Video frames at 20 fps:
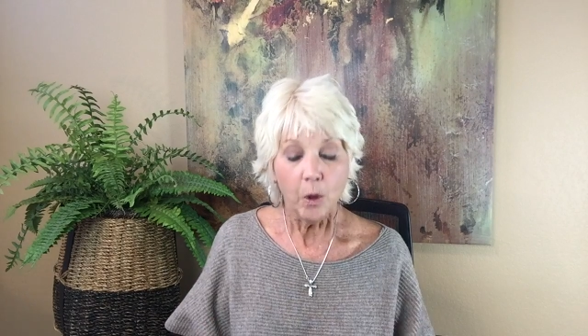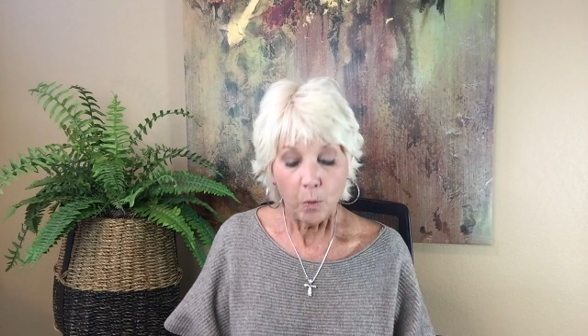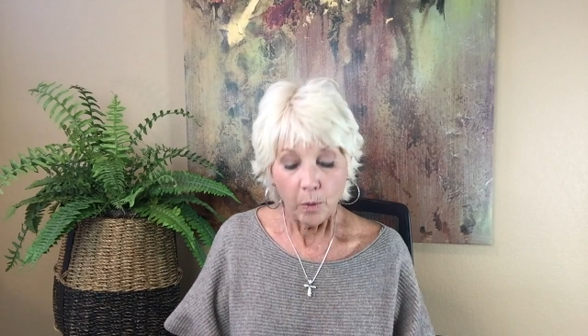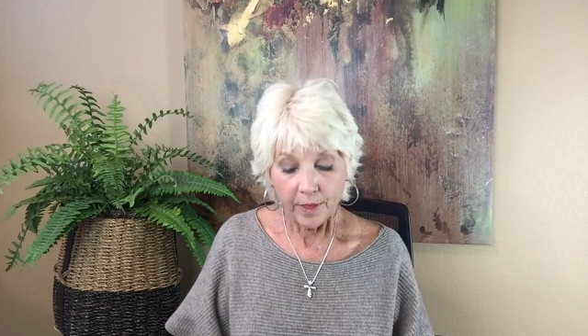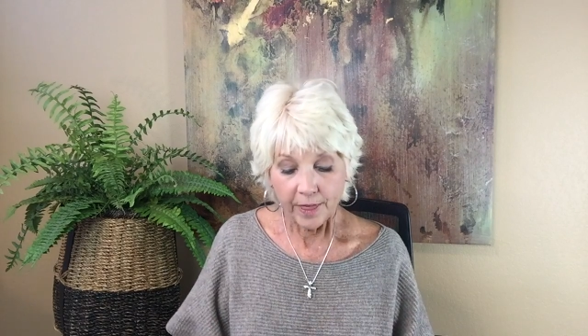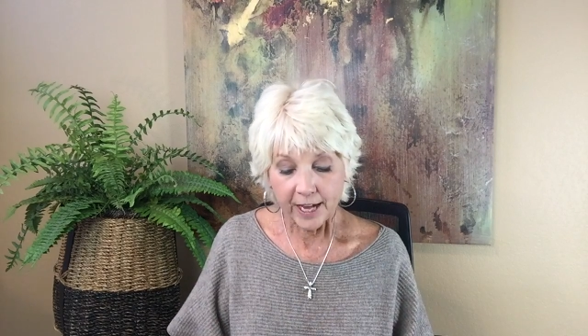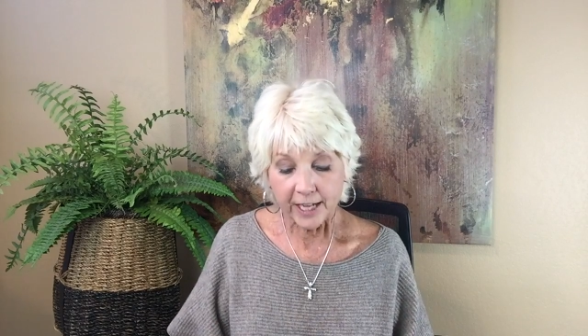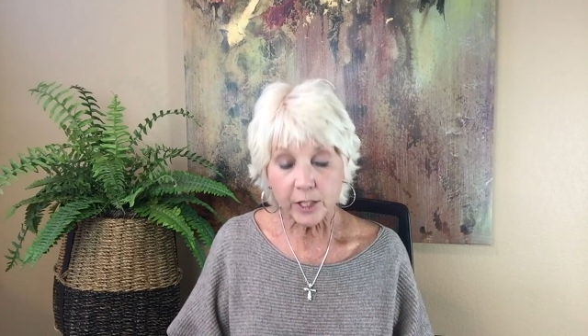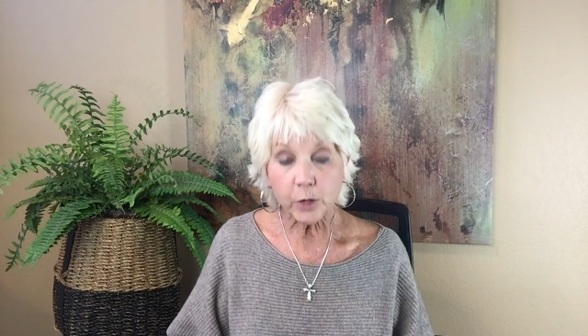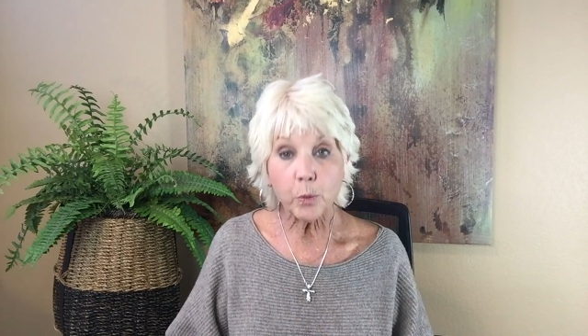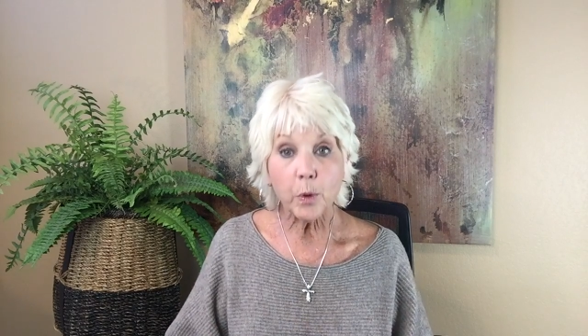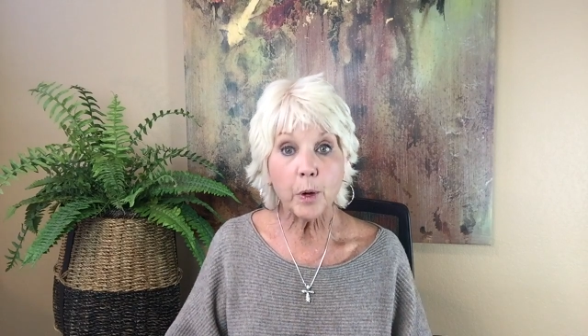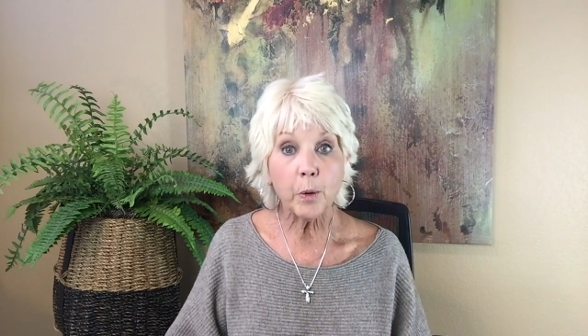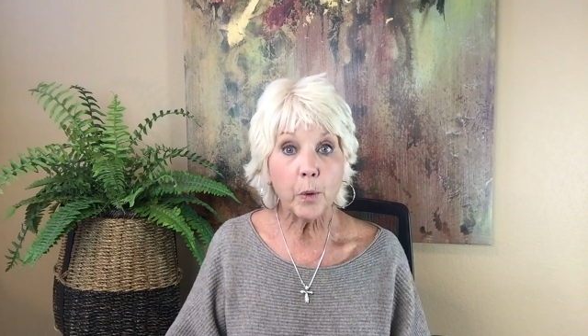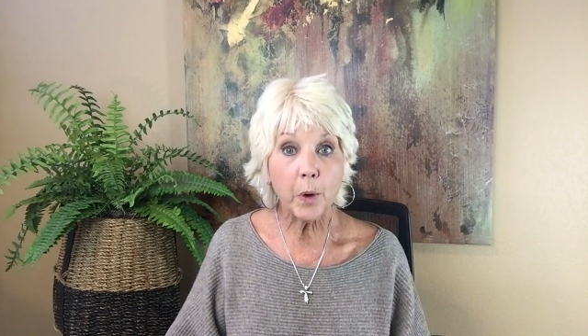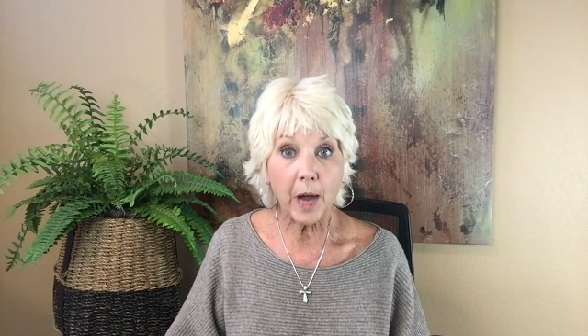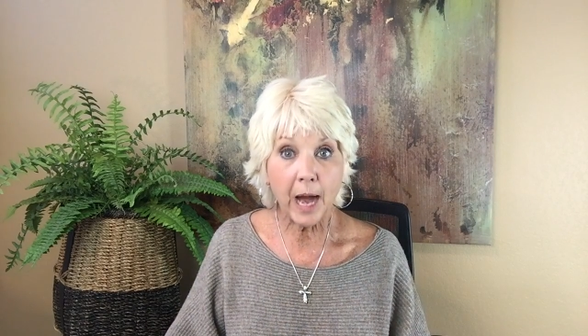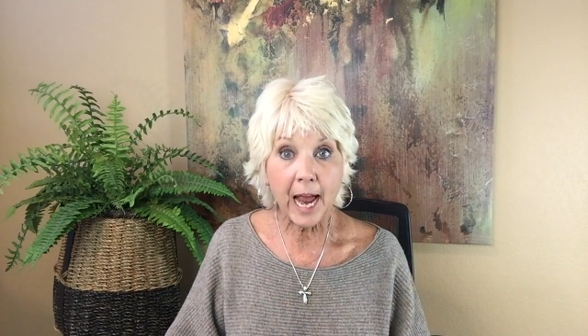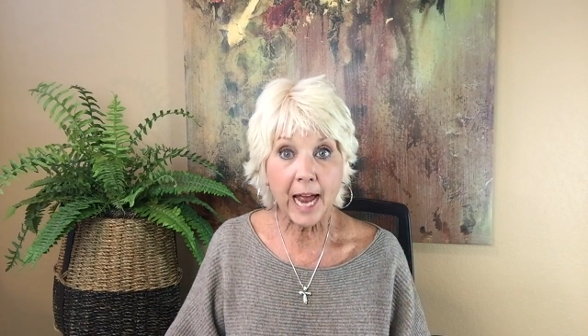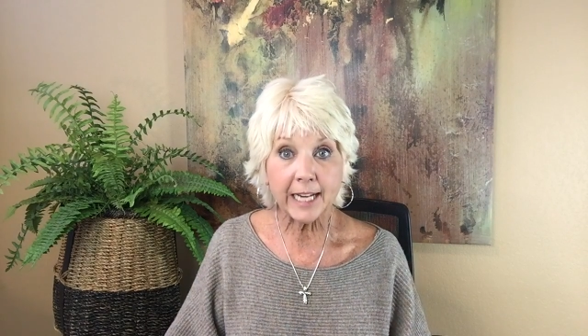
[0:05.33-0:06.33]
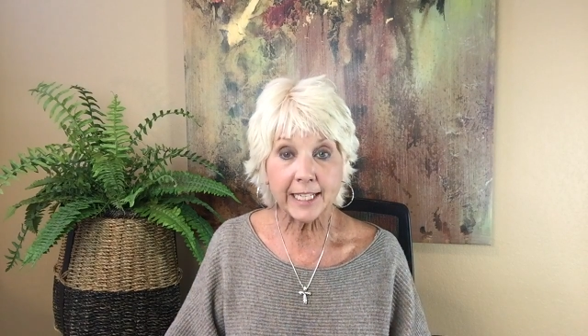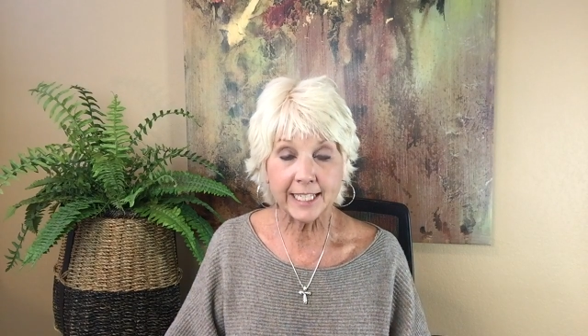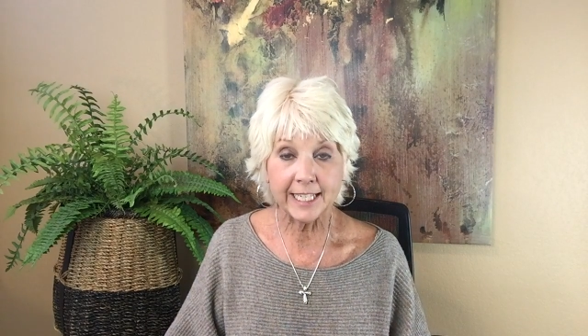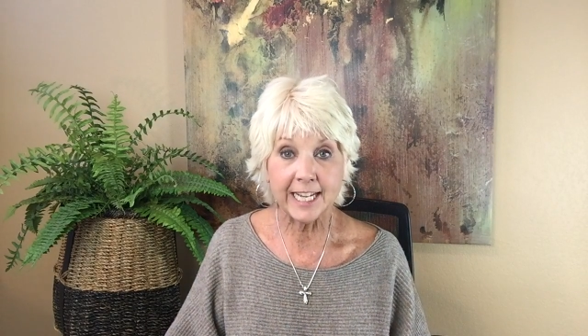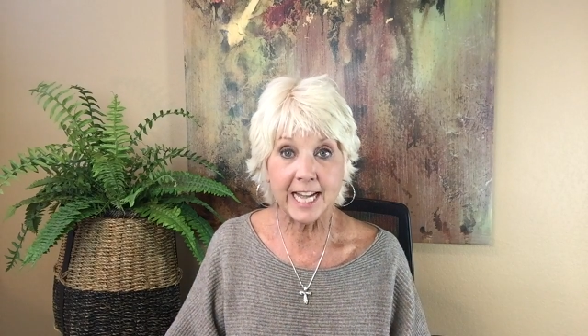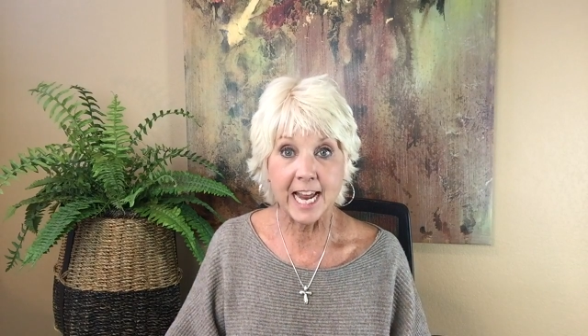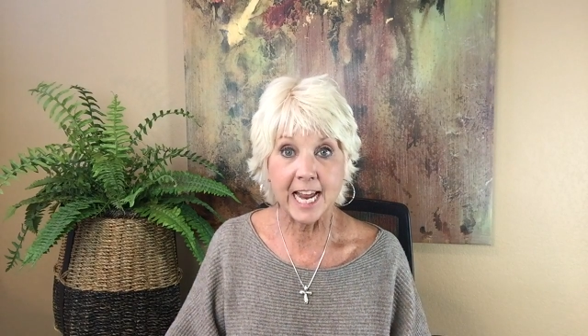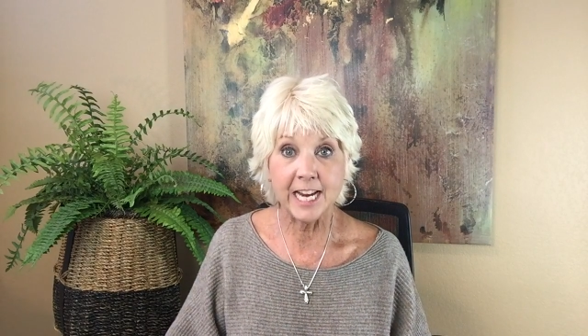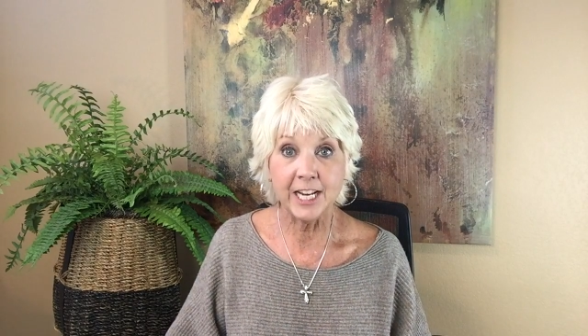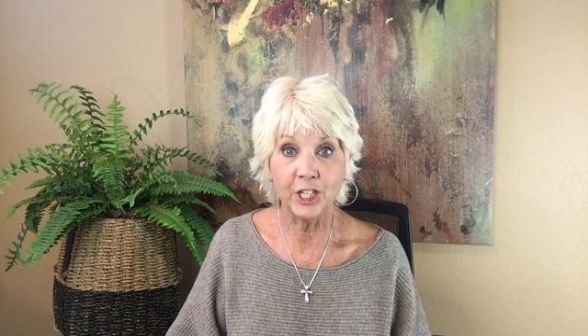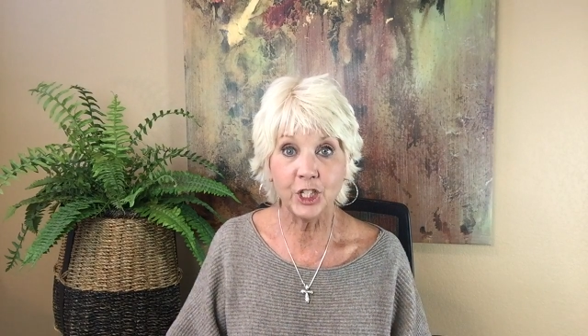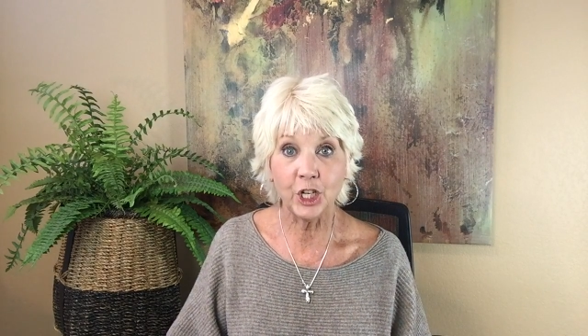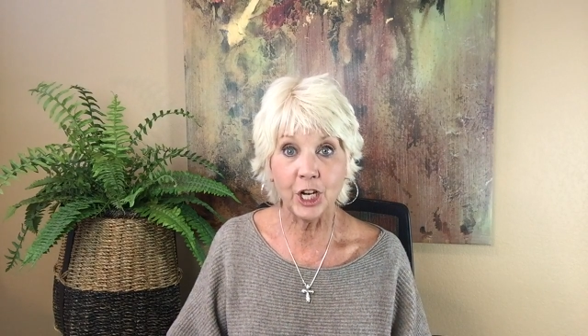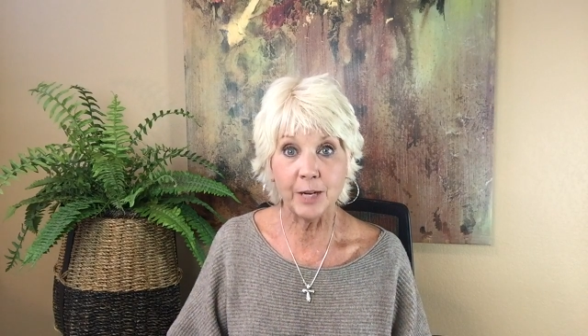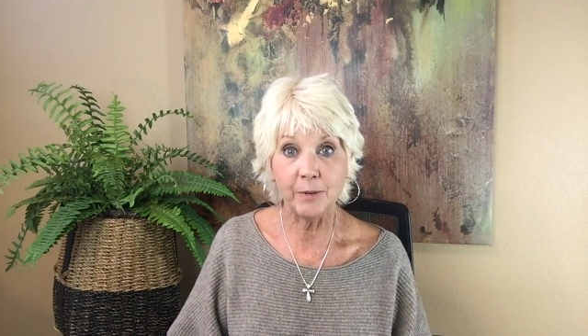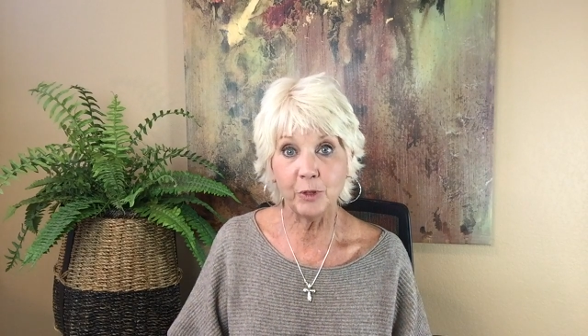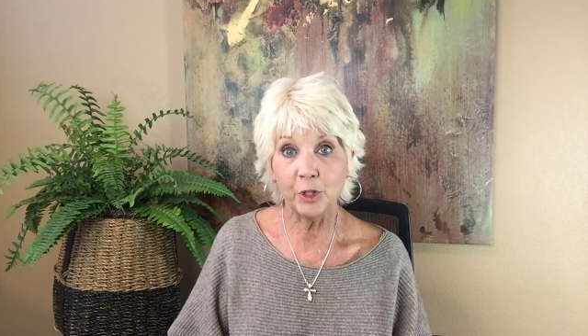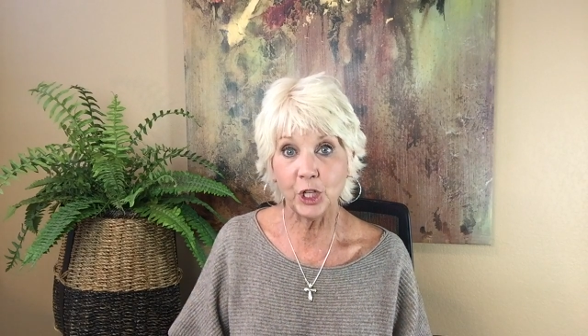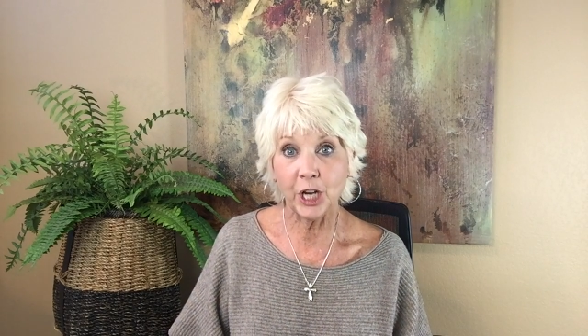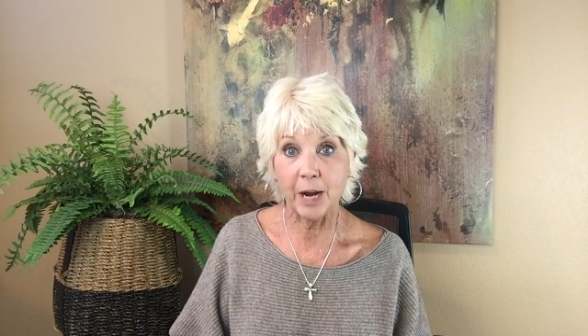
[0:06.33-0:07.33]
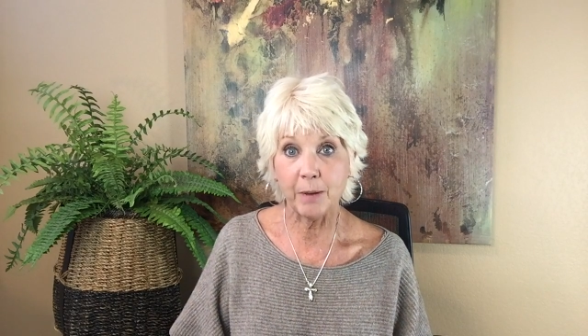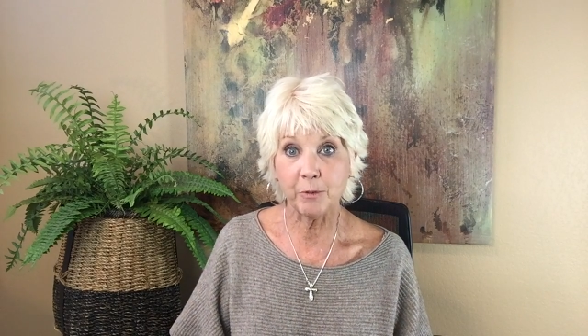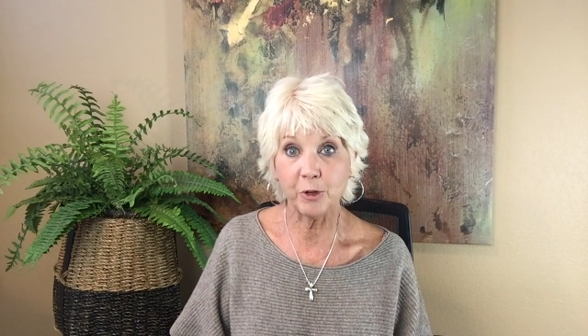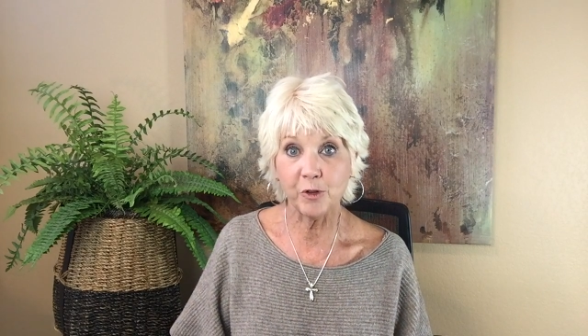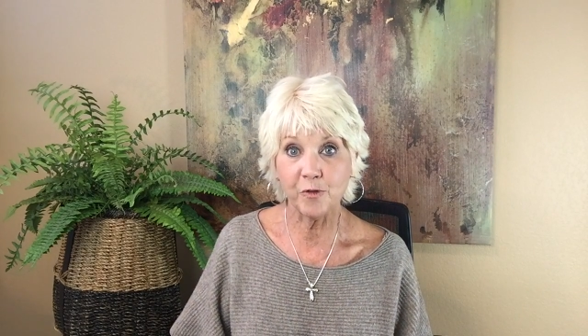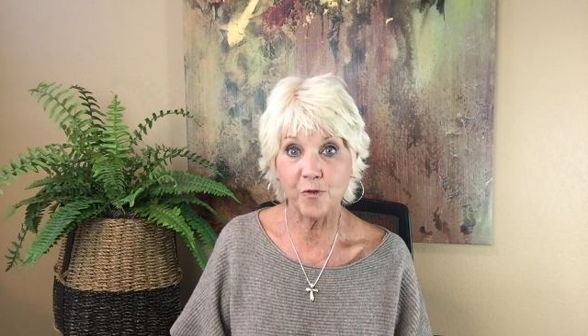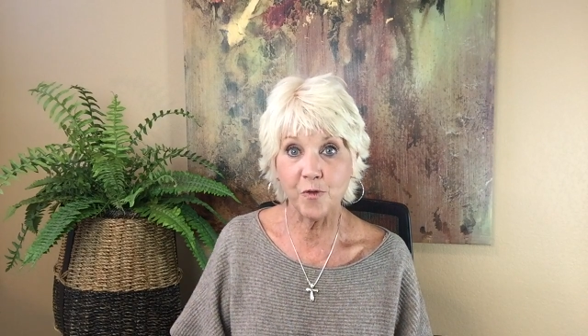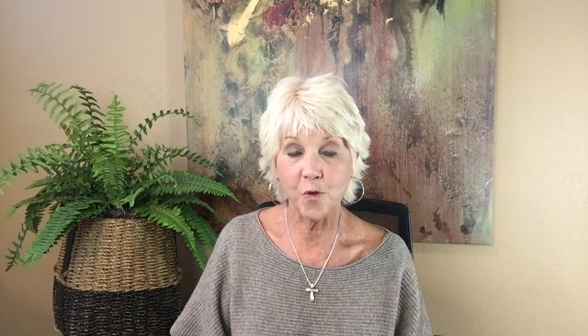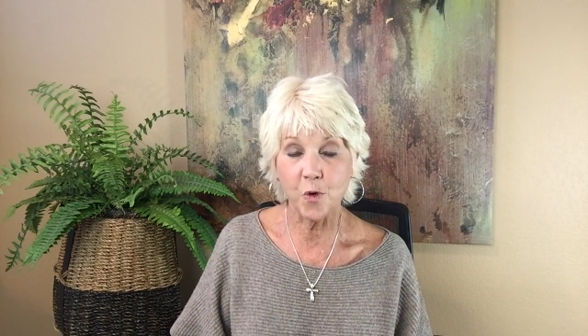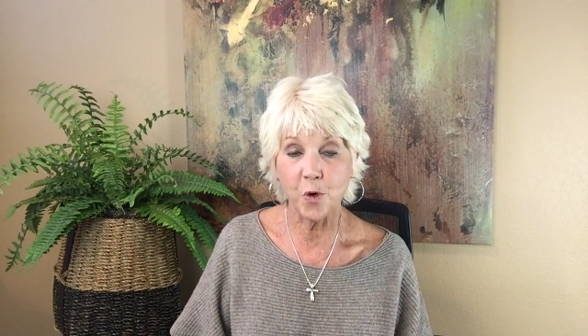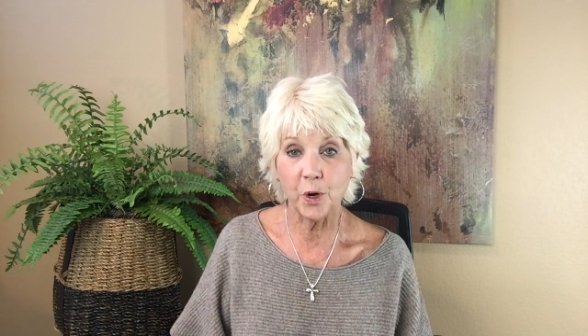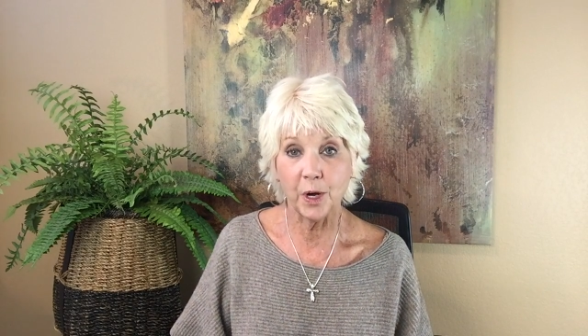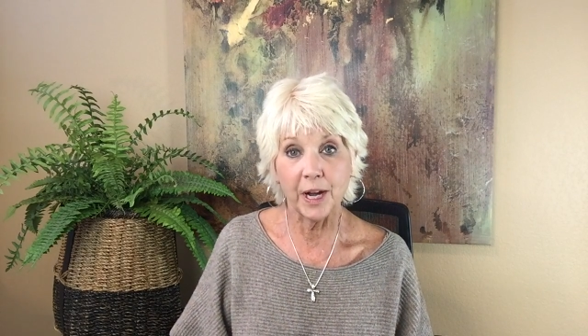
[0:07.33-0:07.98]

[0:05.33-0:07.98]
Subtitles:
Well, that's where we're at today in James chapter 4.